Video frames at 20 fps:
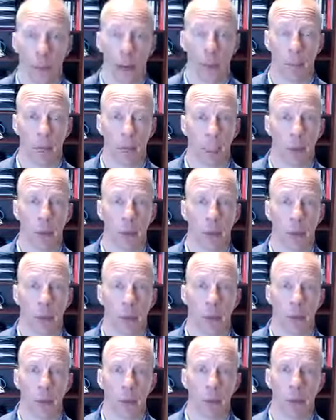I'm actually
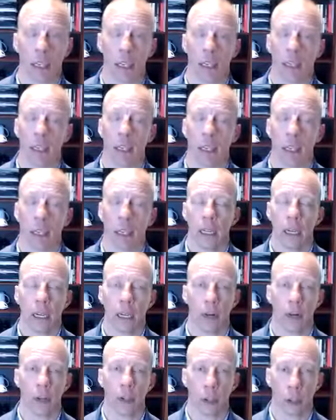
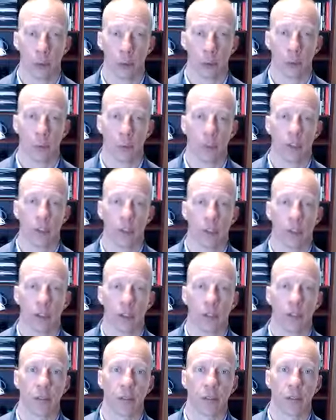currently going through my DISC
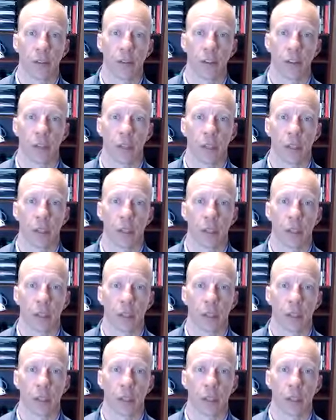certification